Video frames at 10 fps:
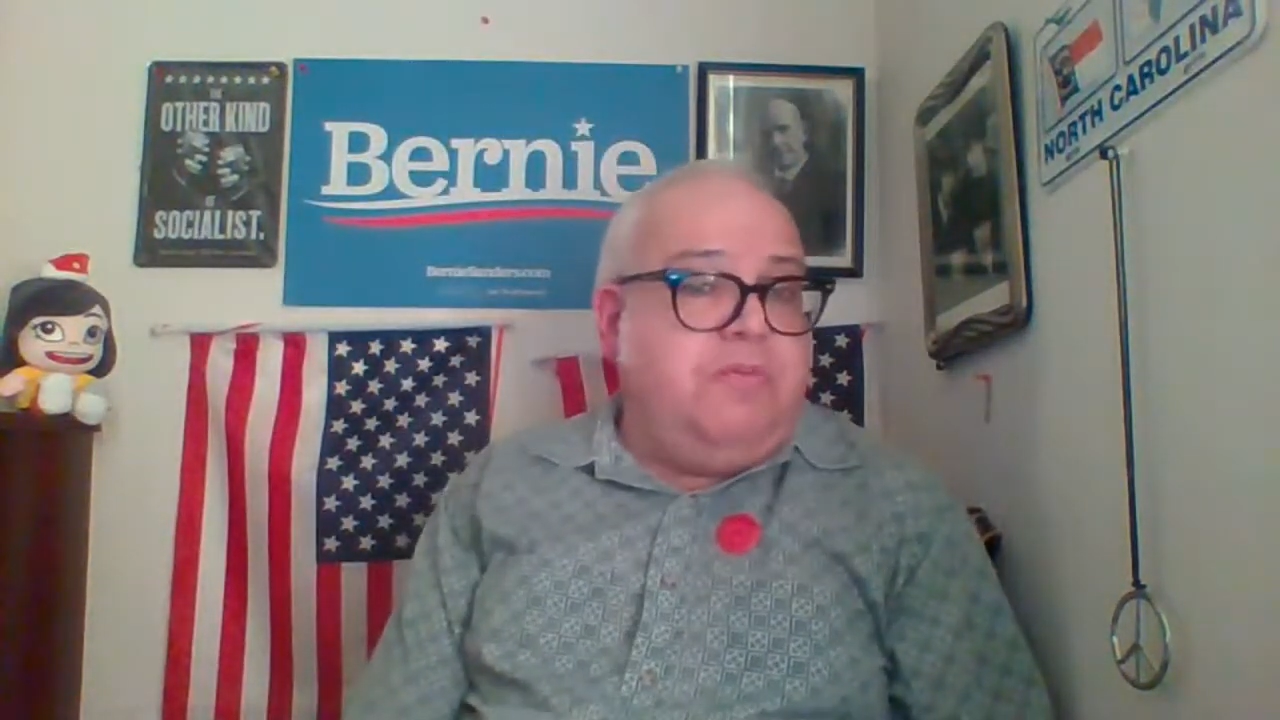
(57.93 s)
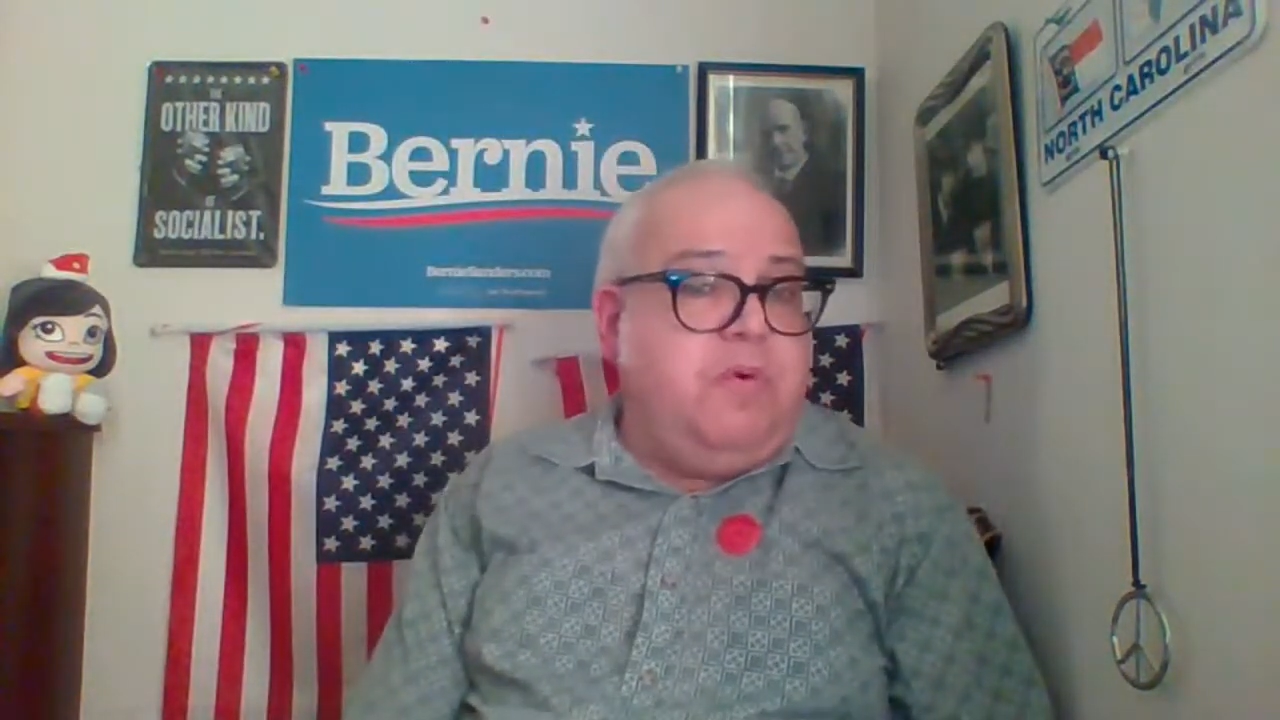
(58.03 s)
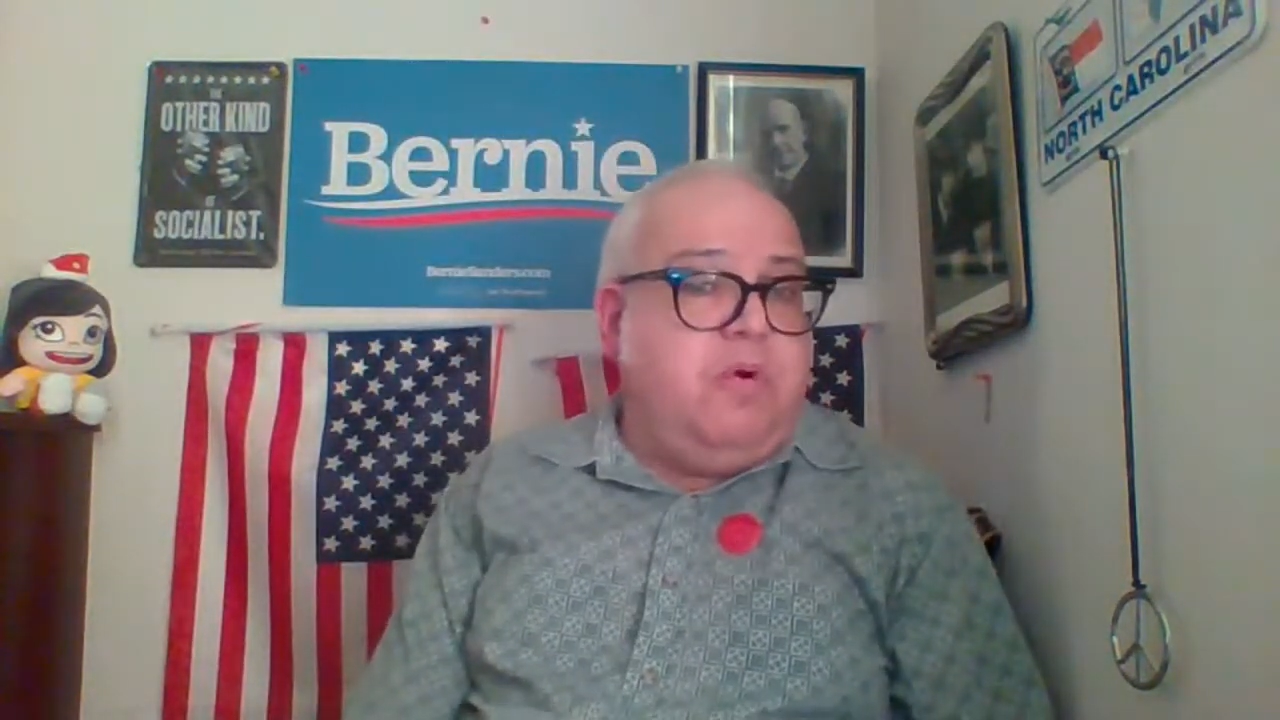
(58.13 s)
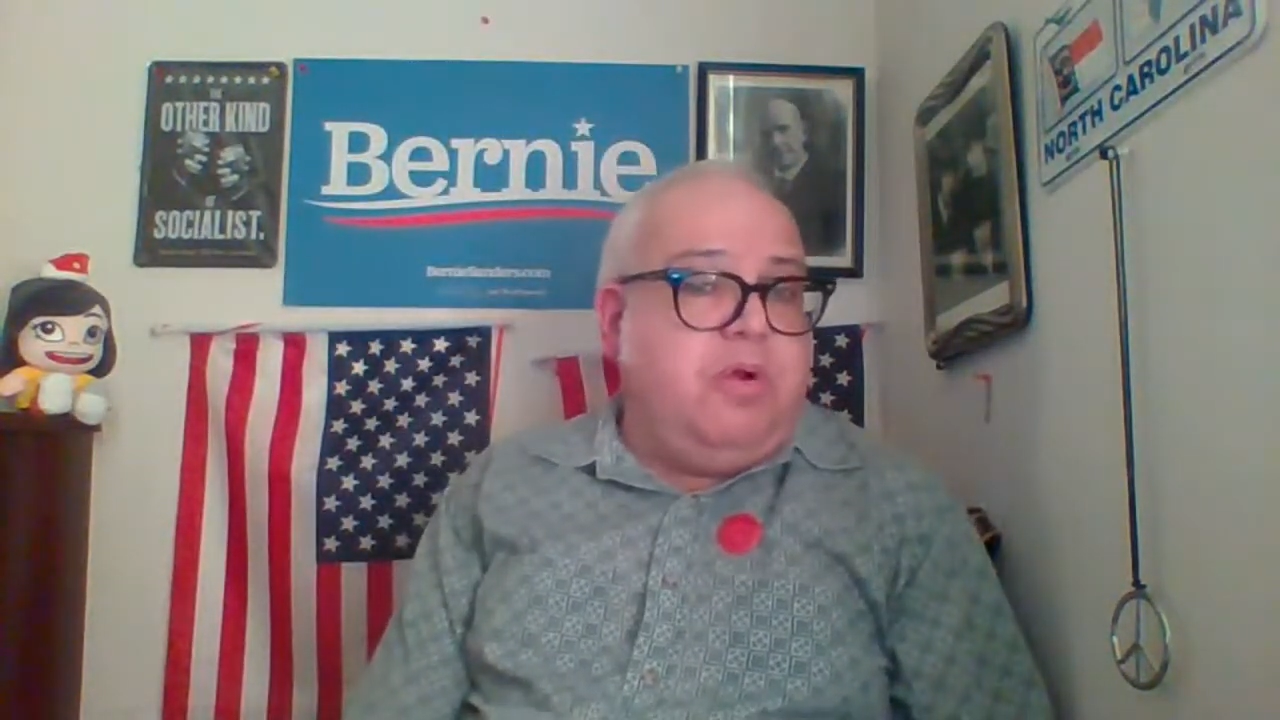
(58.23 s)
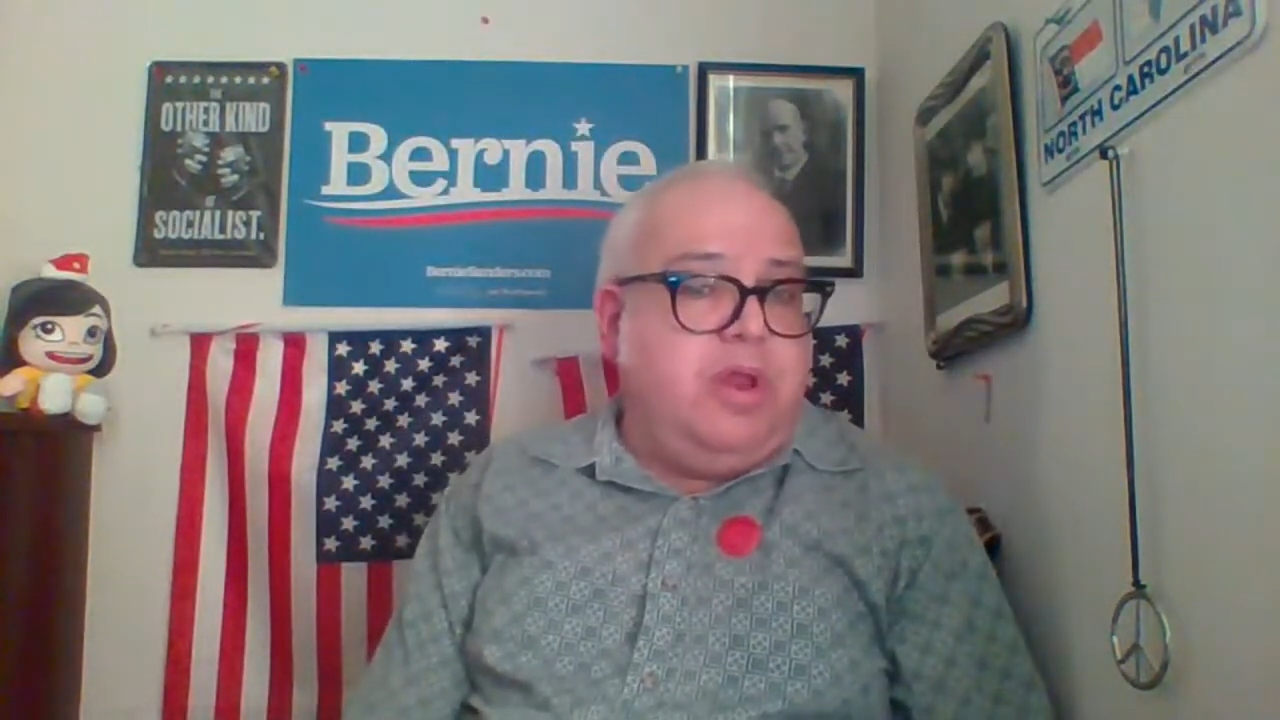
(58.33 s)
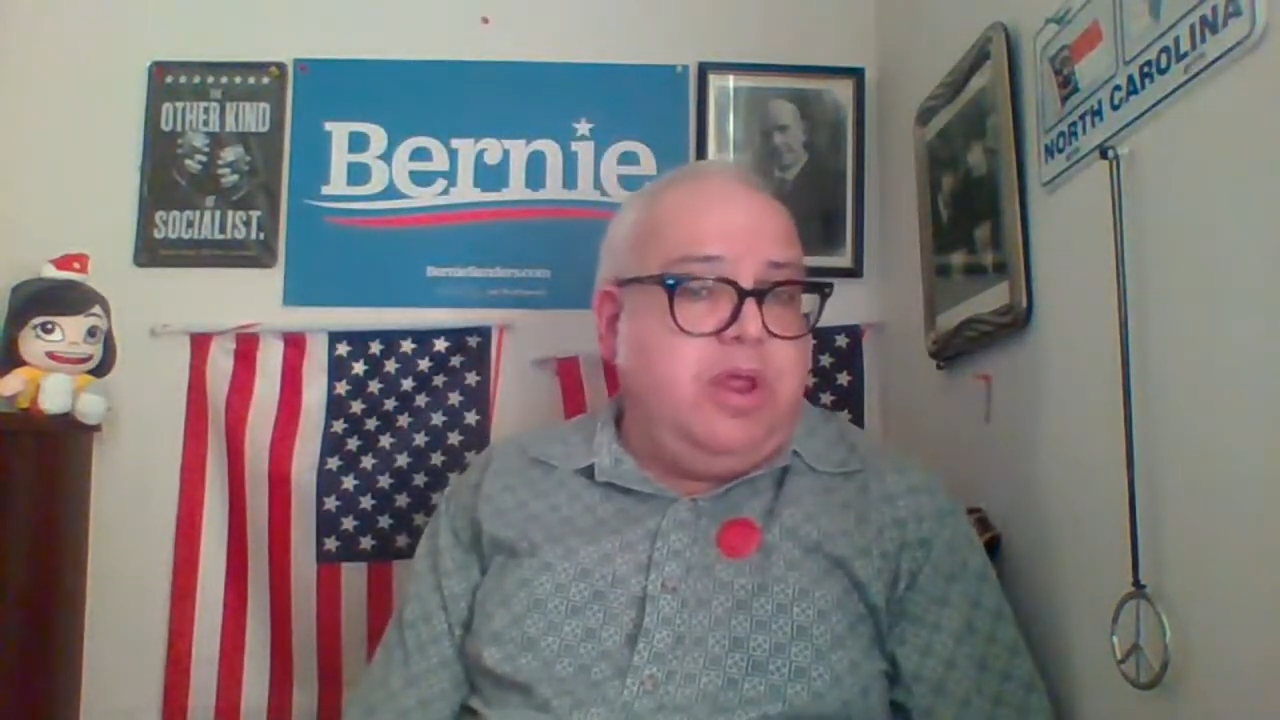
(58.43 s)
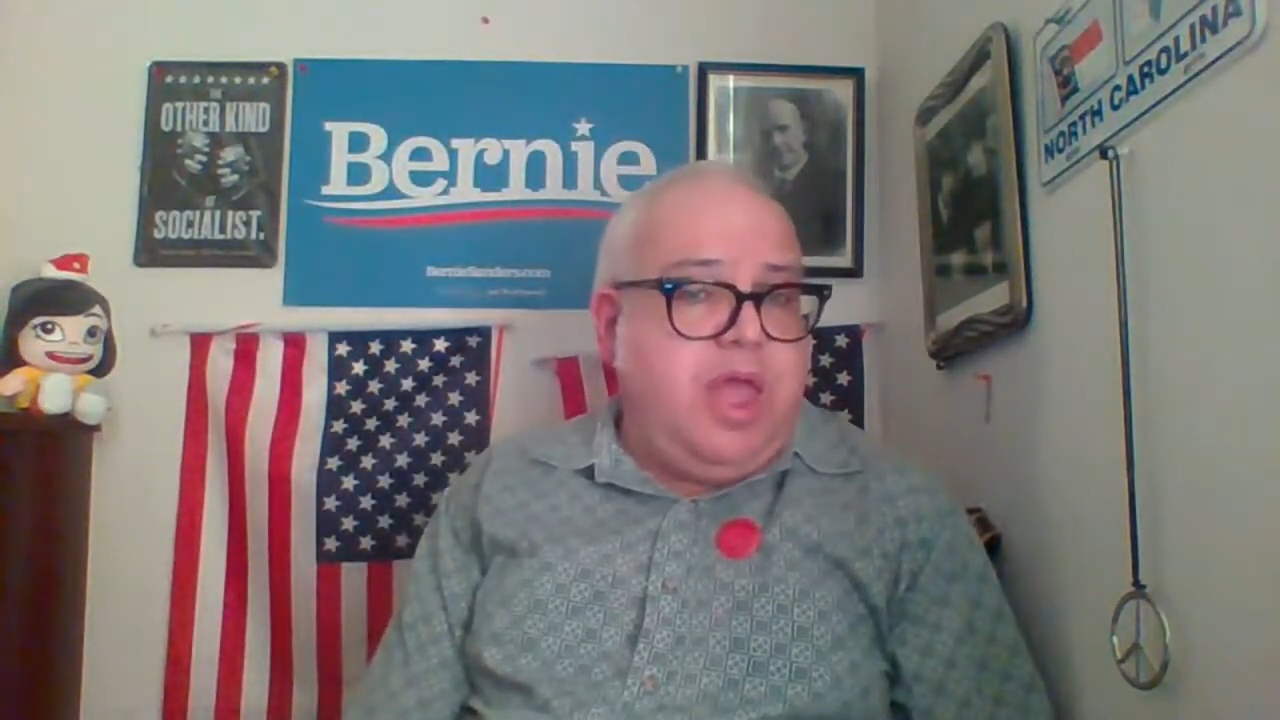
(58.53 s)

Ford